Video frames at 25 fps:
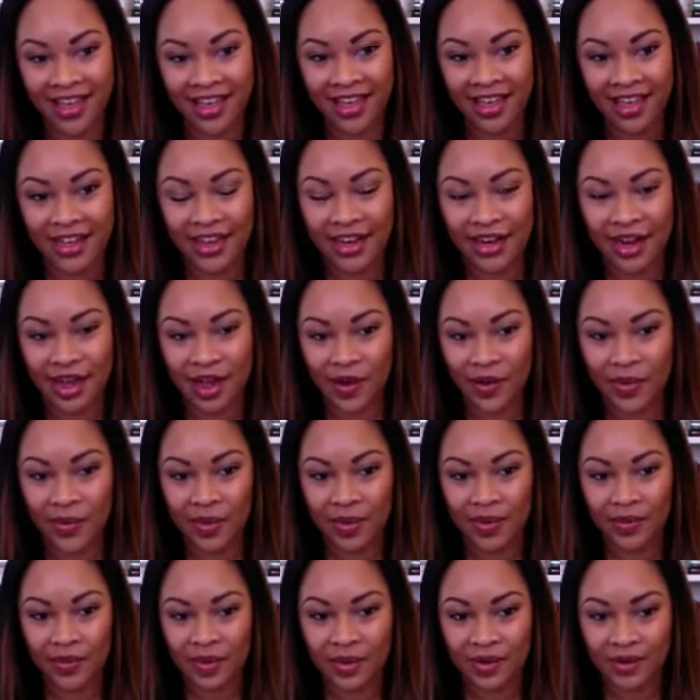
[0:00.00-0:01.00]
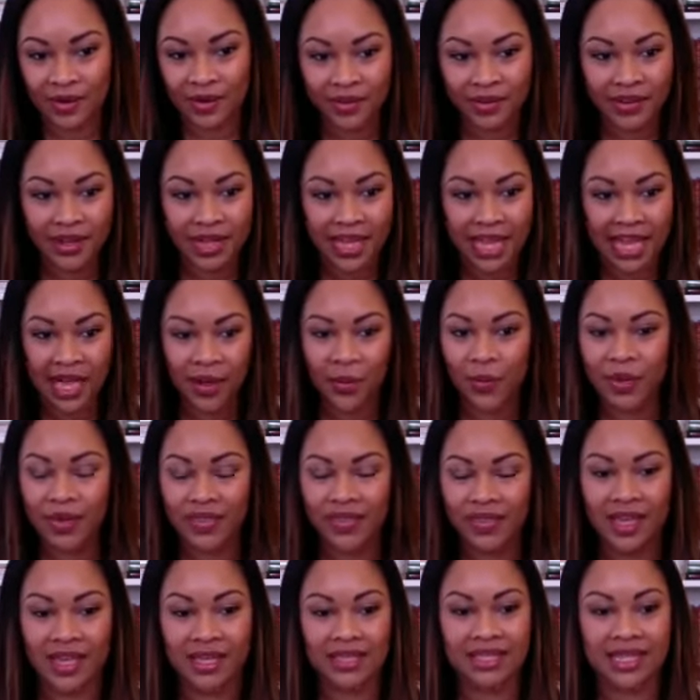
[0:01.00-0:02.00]
You know, we were hit
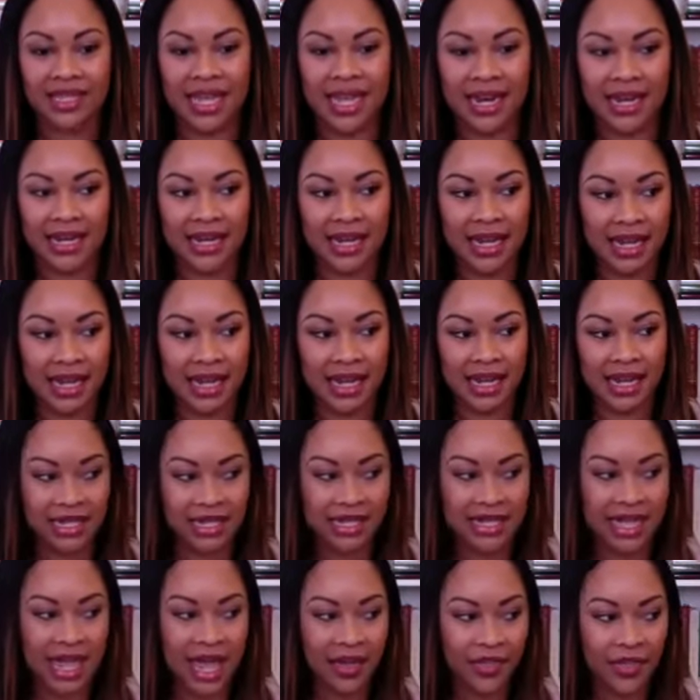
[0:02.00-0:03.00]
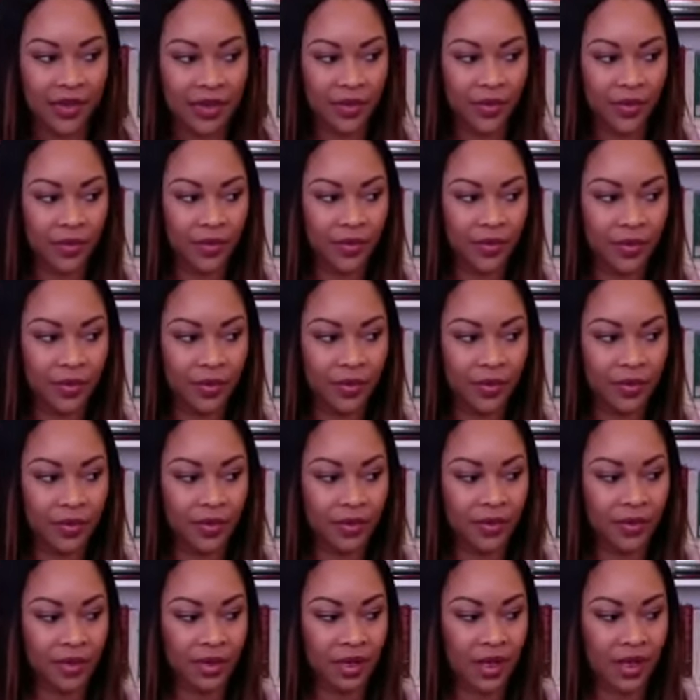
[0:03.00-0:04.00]
with this, and and together, uh,
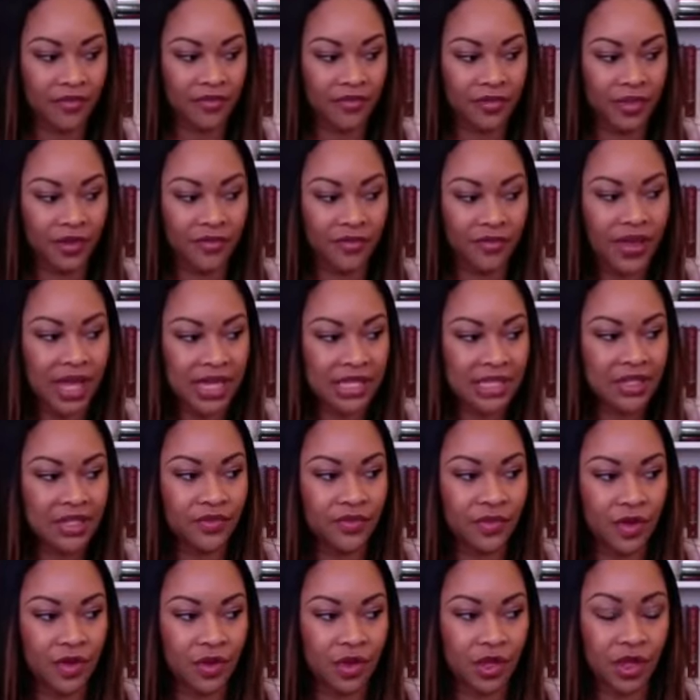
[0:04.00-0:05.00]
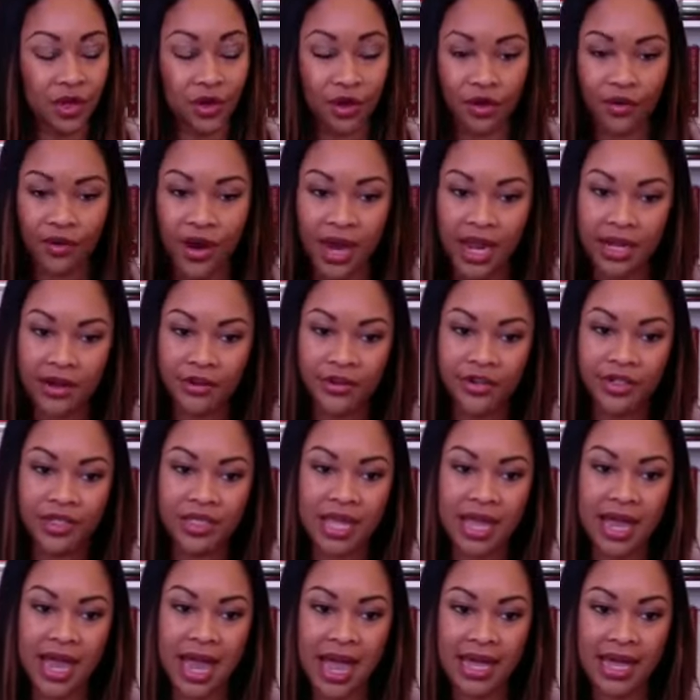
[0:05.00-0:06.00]
film festival curators
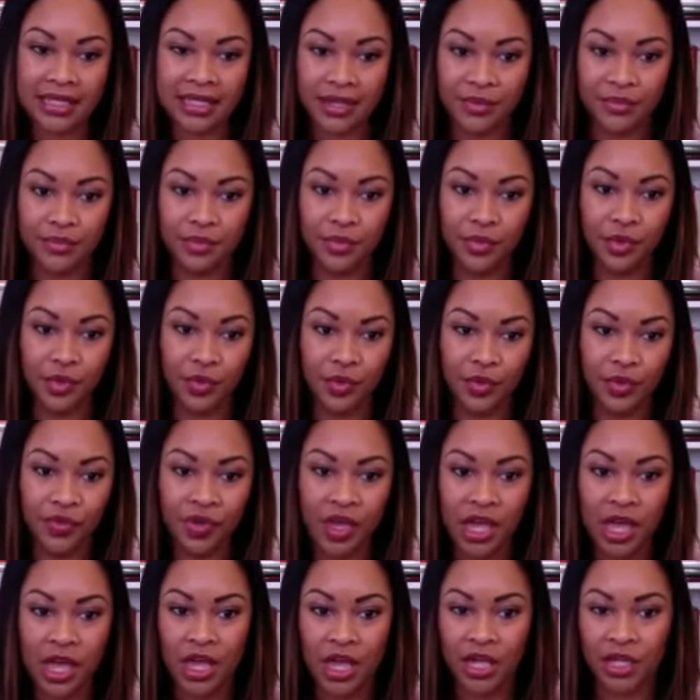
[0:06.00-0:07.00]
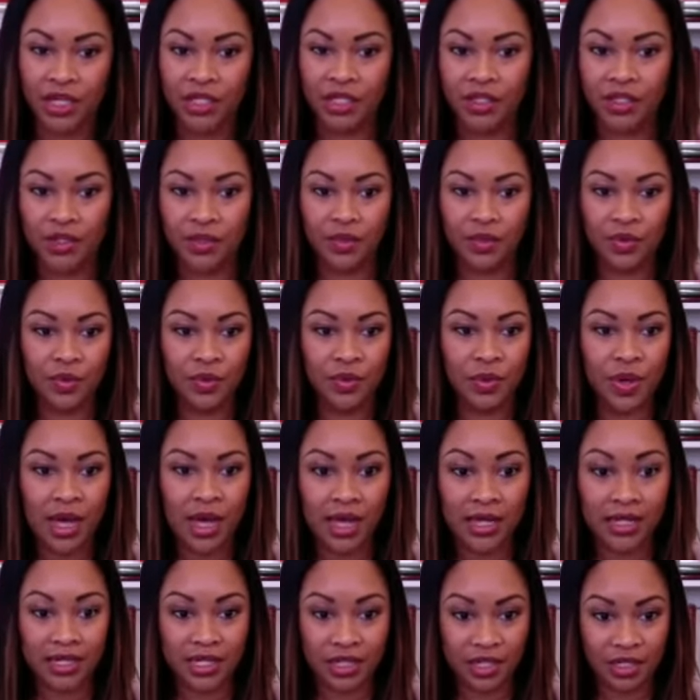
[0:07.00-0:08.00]
they had to move to
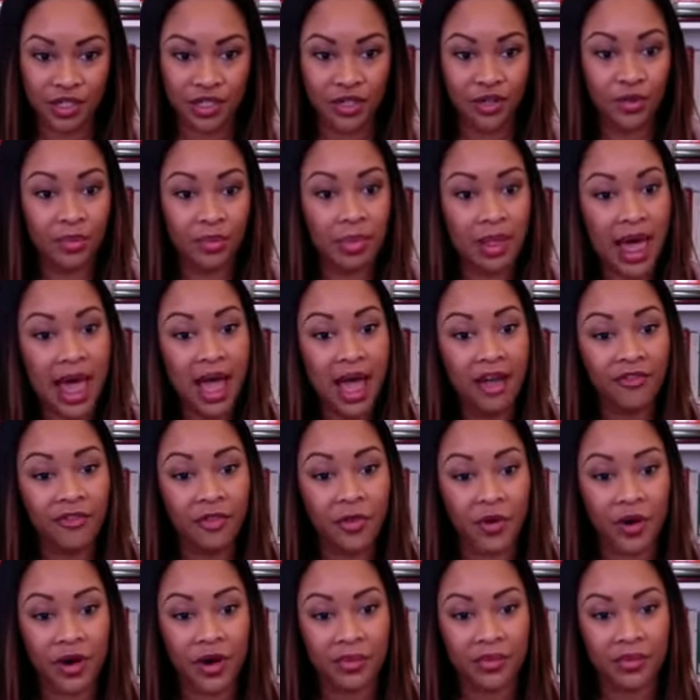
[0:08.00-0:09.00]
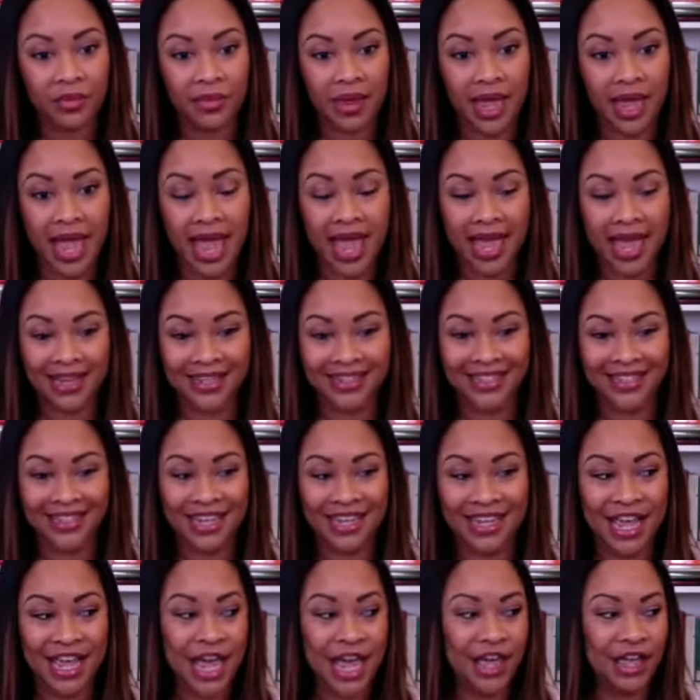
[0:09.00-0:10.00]
a digital platform and,
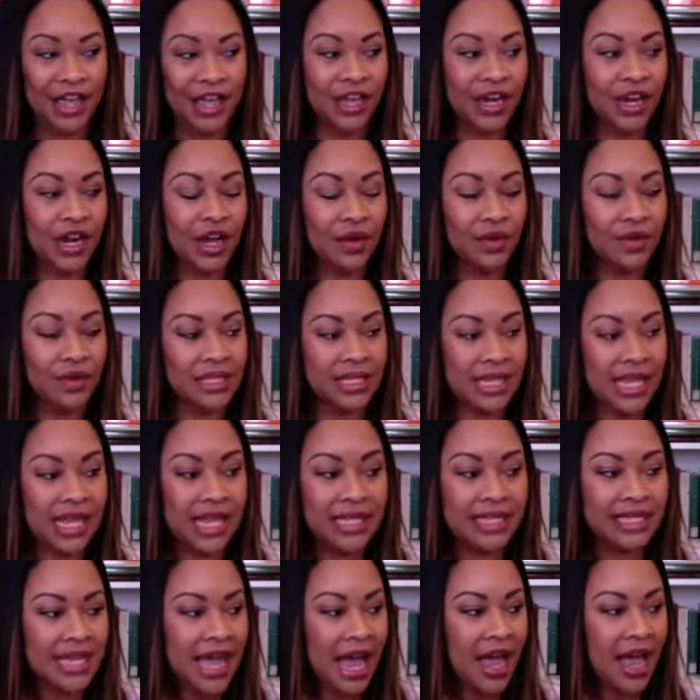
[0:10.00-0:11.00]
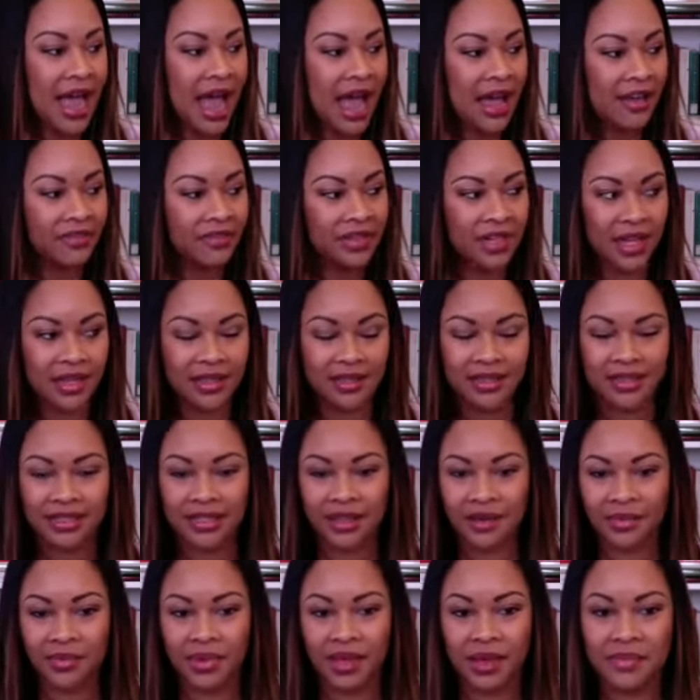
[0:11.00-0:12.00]
you know, since I, have done
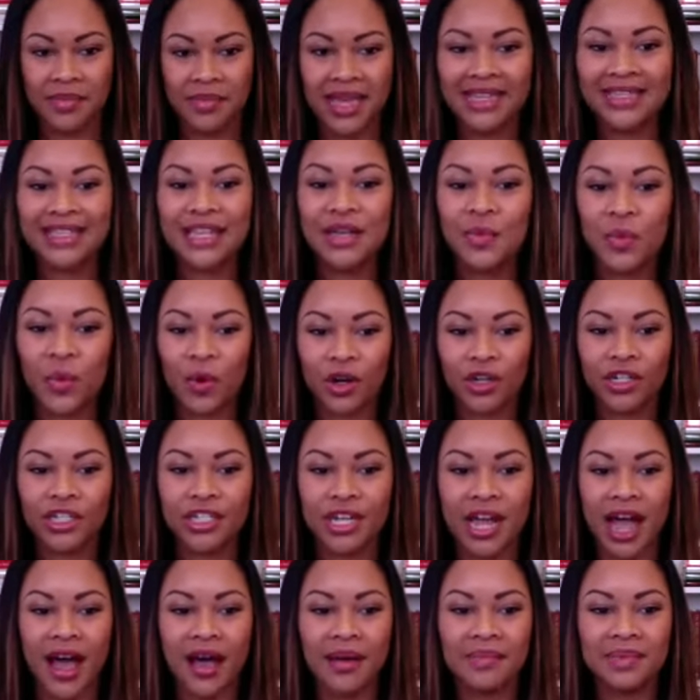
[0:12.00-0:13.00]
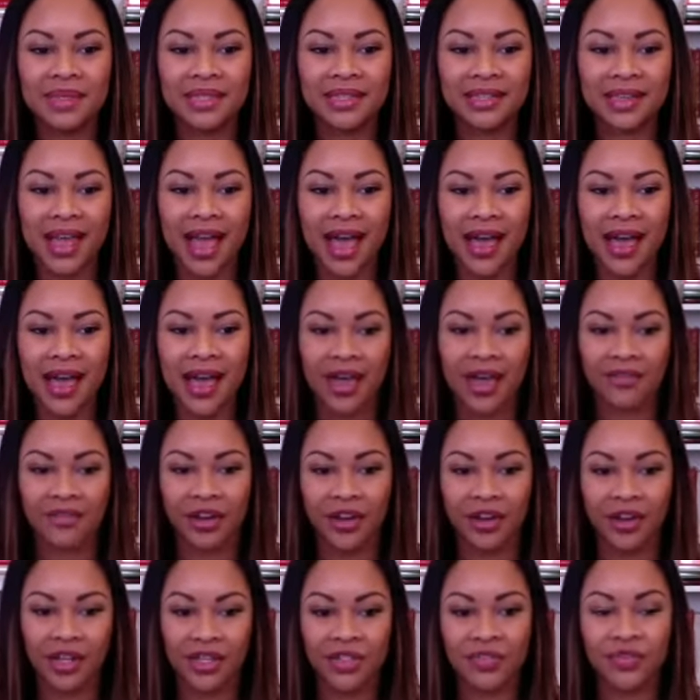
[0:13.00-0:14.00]
some amazing workshops at, at,
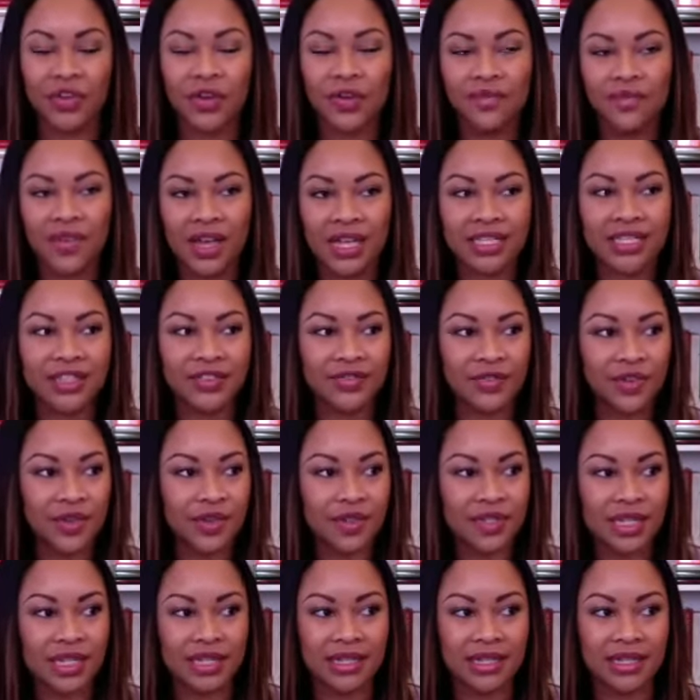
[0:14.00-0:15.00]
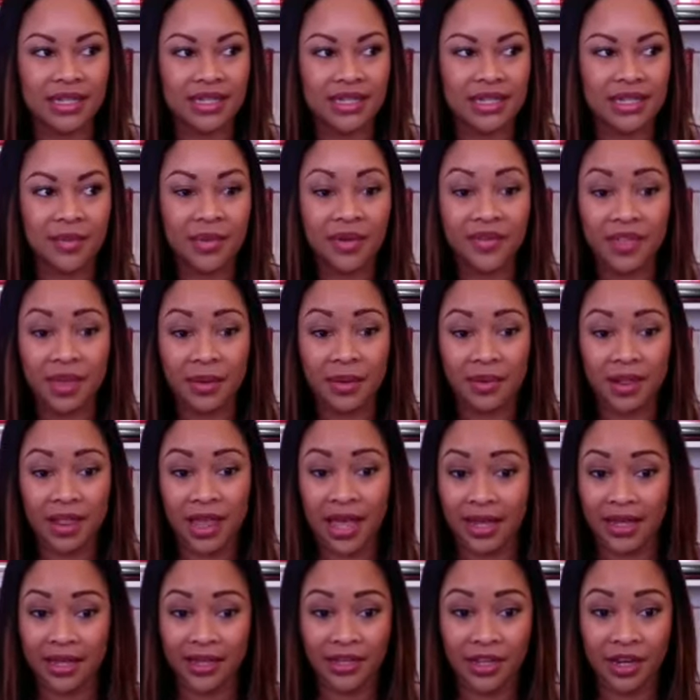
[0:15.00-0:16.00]
various film festivals, and some of them are
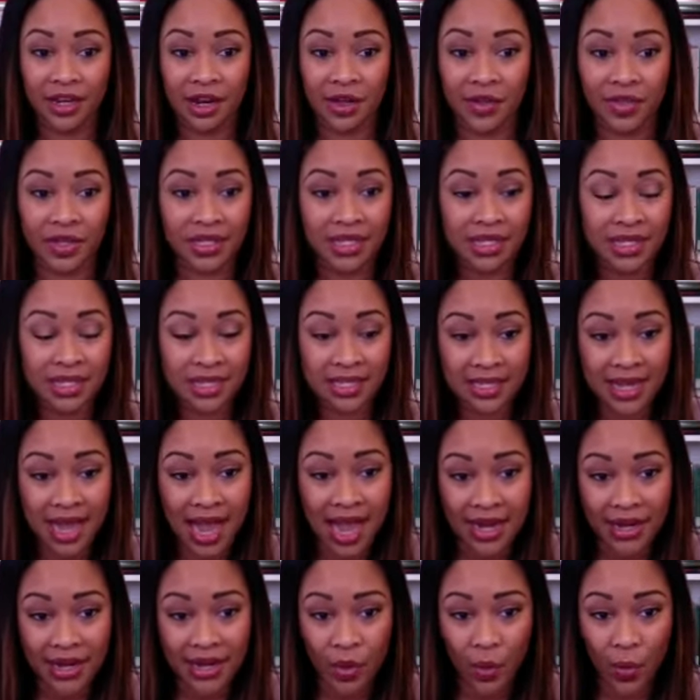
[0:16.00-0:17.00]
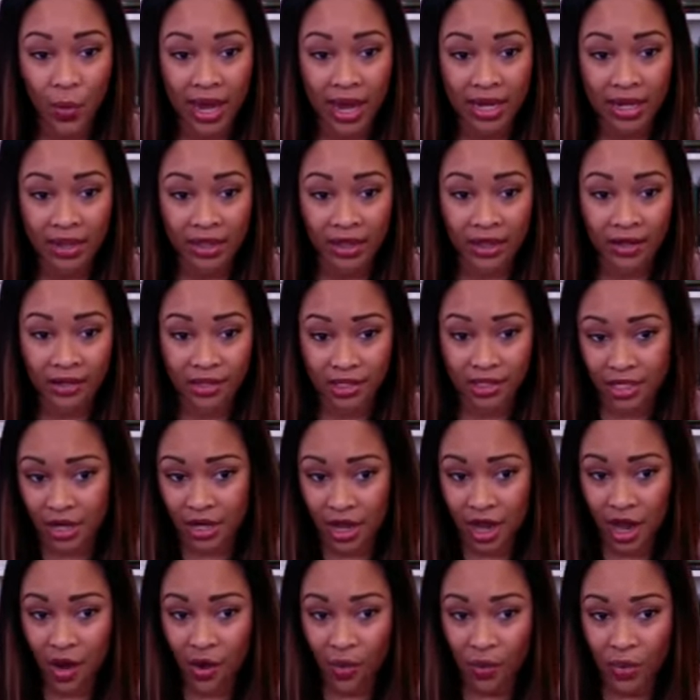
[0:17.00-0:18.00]
like, you know, this is kind of the way to, to go.